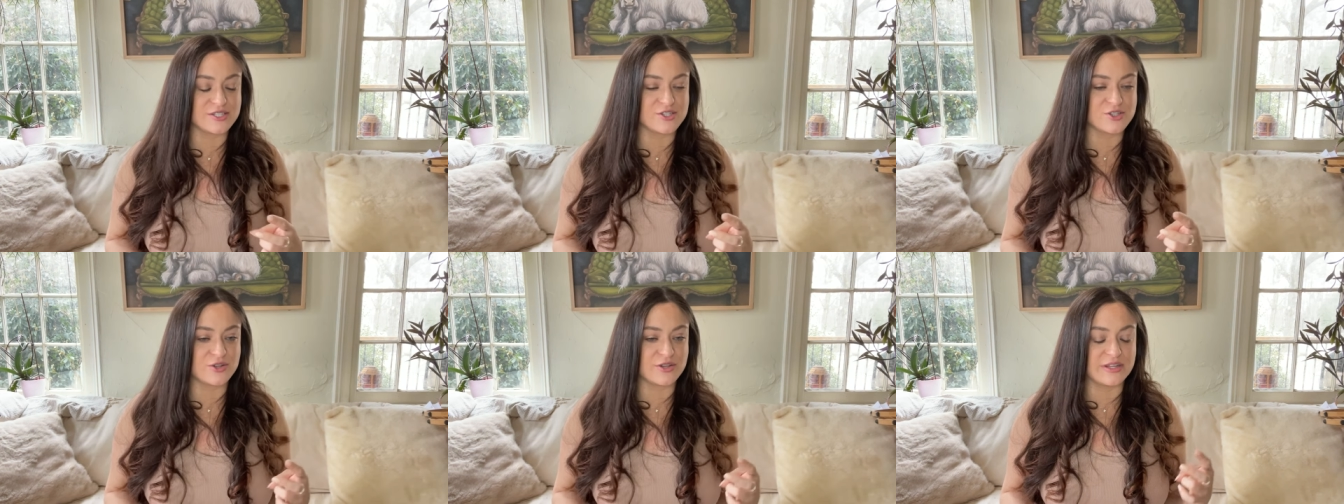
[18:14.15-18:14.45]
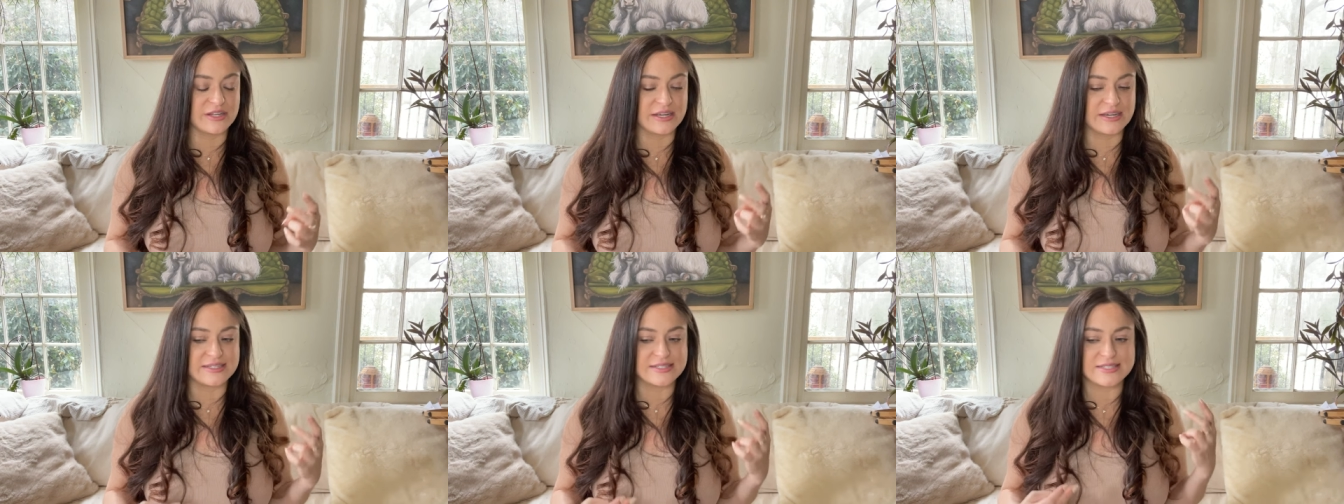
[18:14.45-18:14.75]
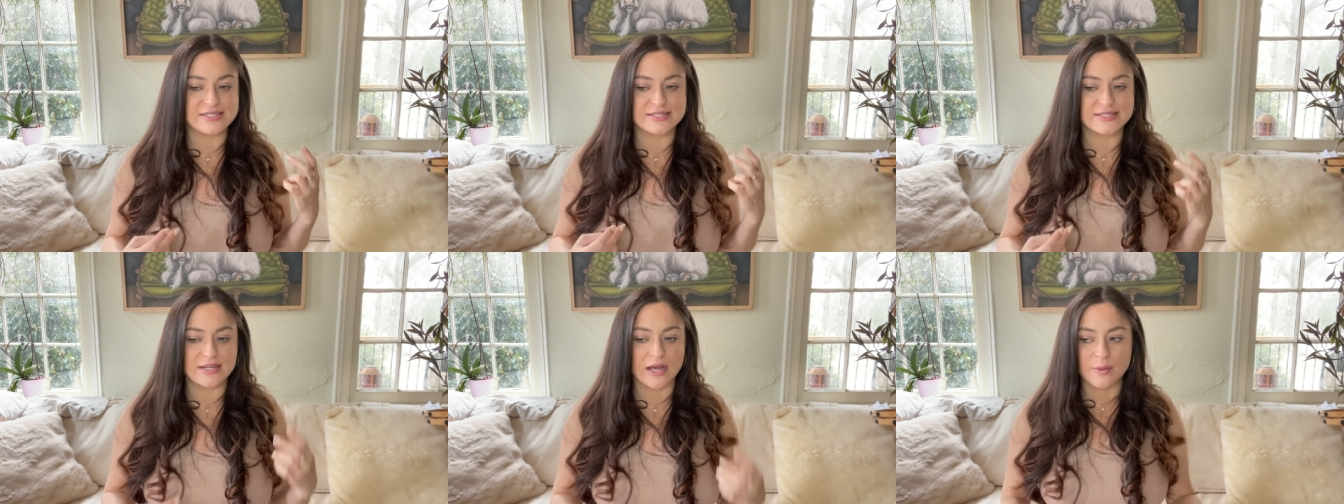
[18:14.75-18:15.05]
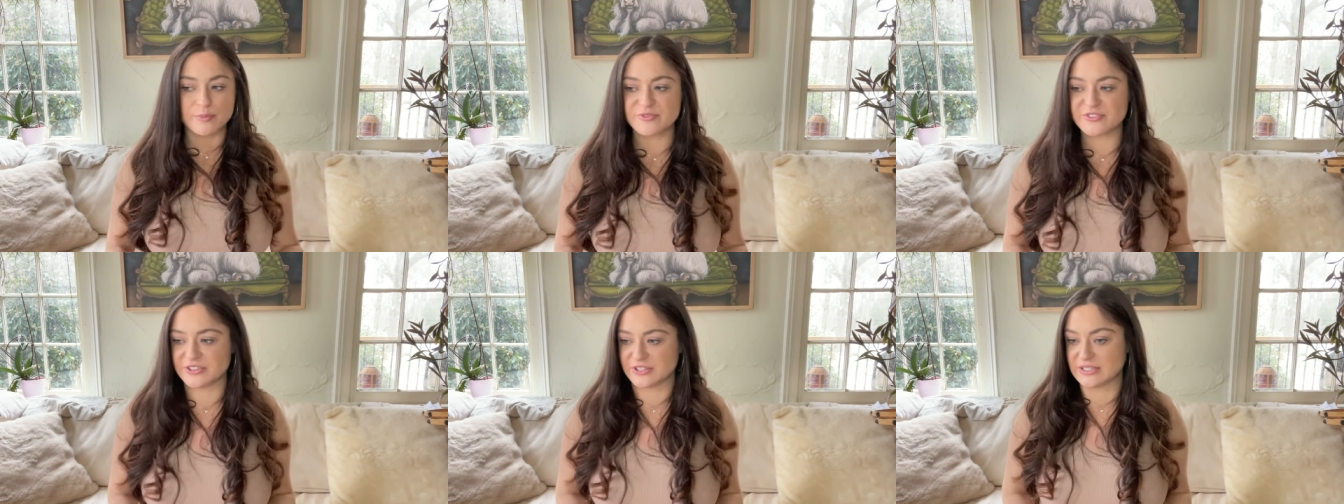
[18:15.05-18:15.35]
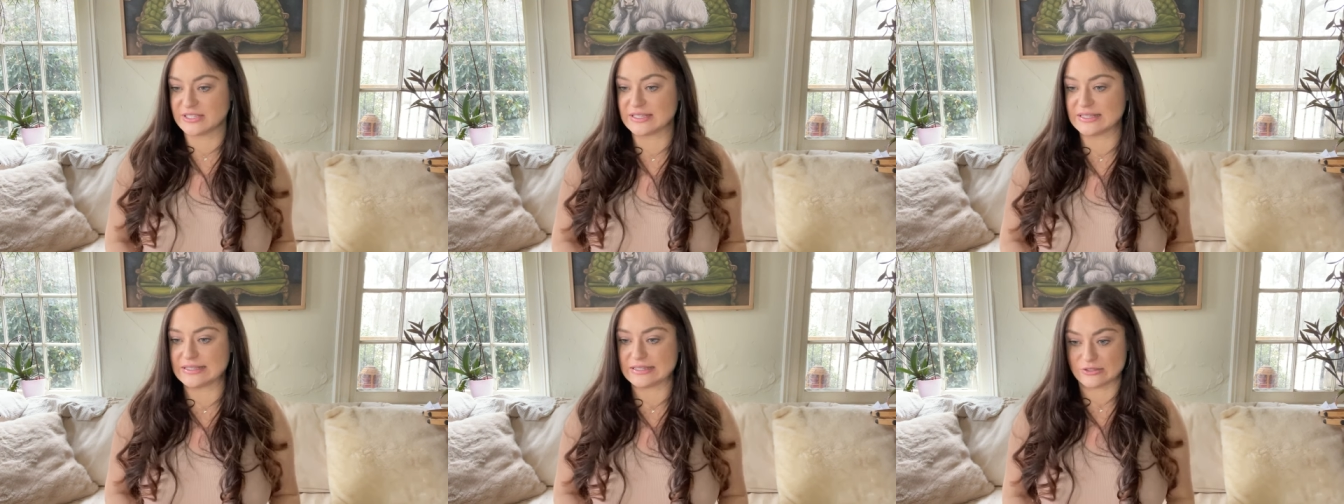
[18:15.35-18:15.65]
so that I stop
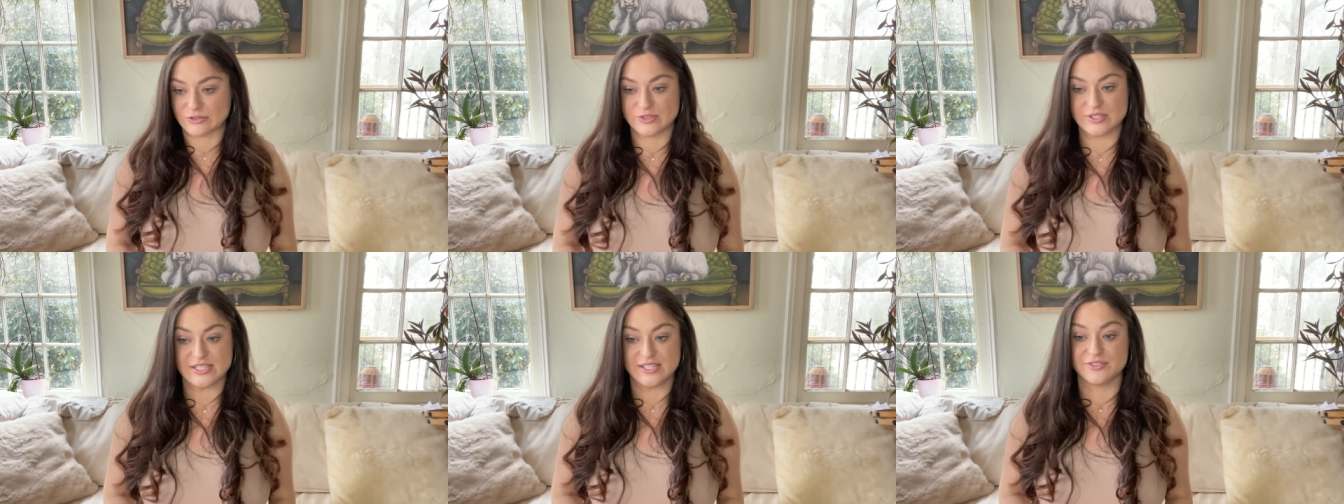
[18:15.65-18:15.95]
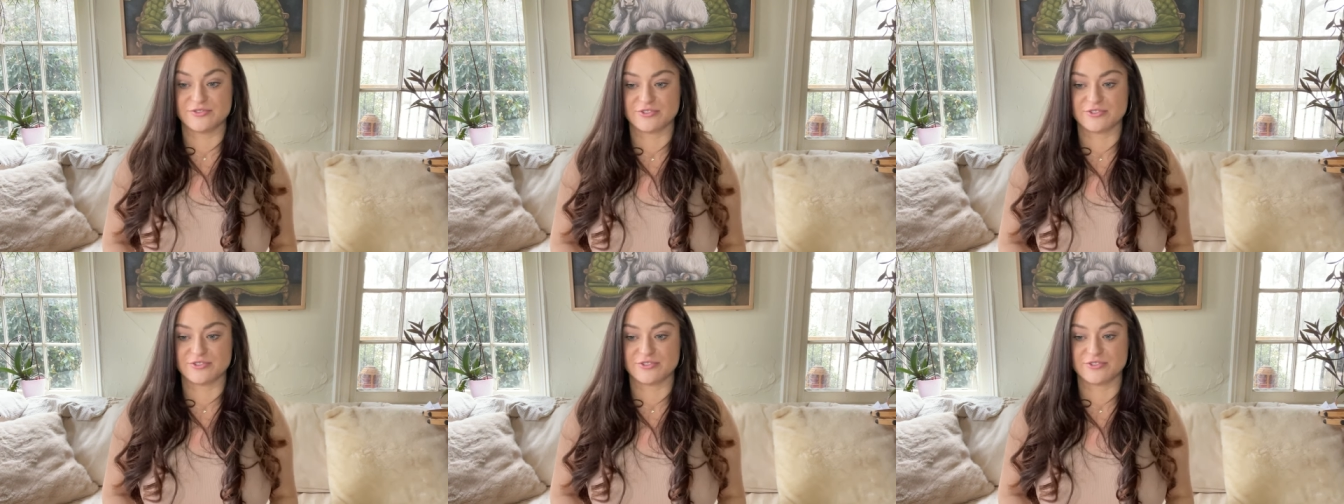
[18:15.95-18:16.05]
feeling guilty